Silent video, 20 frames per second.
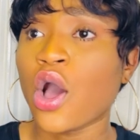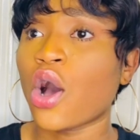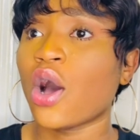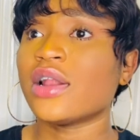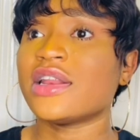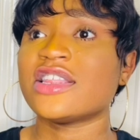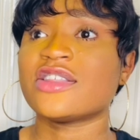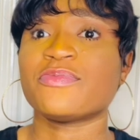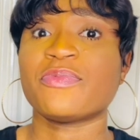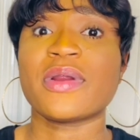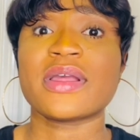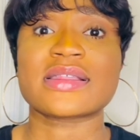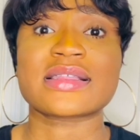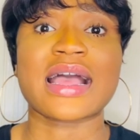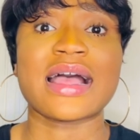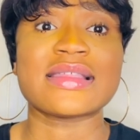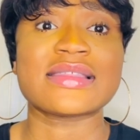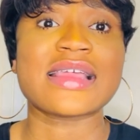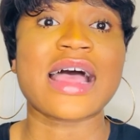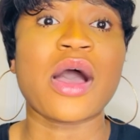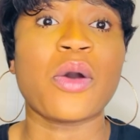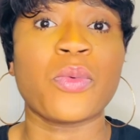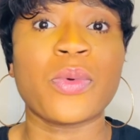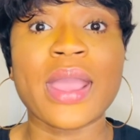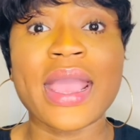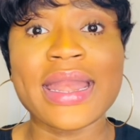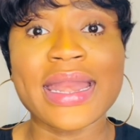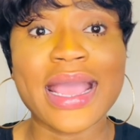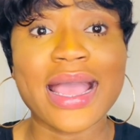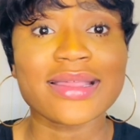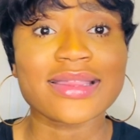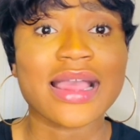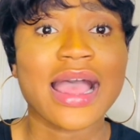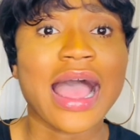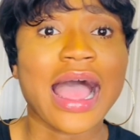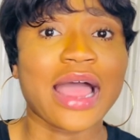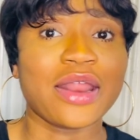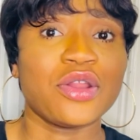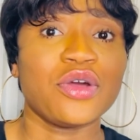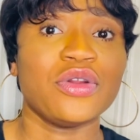all this breast cancer awareness
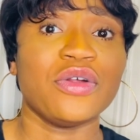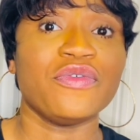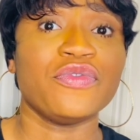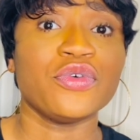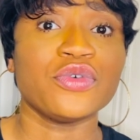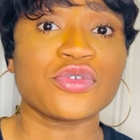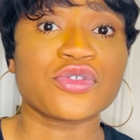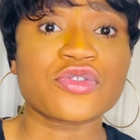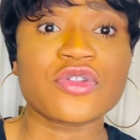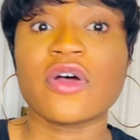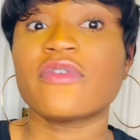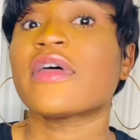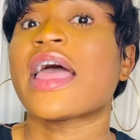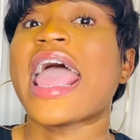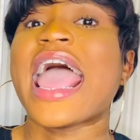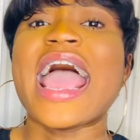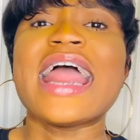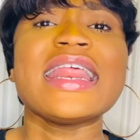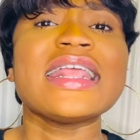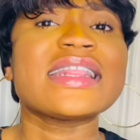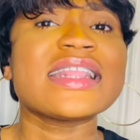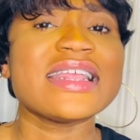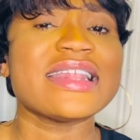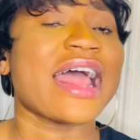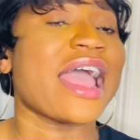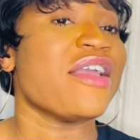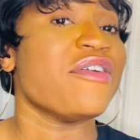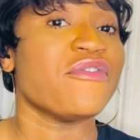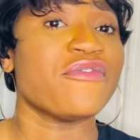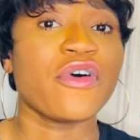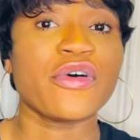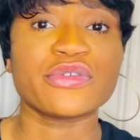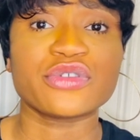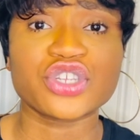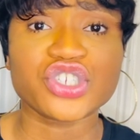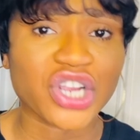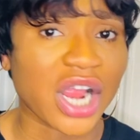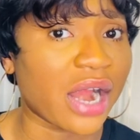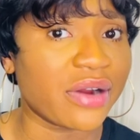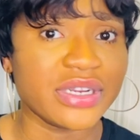and all of those stuff. Anything that involves
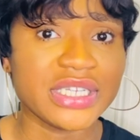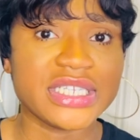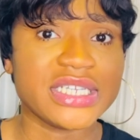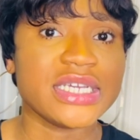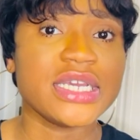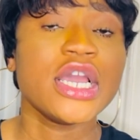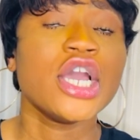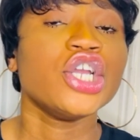charity,